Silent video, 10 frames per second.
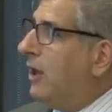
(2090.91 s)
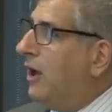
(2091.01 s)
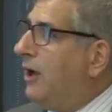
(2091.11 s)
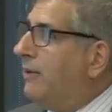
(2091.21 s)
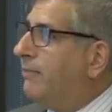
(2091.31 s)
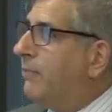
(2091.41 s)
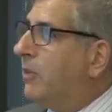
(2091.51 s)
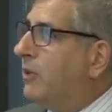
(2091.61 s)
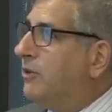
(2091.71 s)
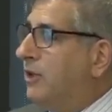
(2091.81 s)

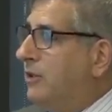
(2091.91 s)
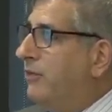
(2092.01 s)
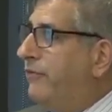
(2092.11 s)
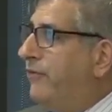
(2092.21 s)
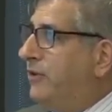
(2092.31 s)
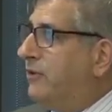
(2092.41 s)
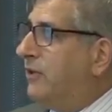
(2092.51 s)
did the FIT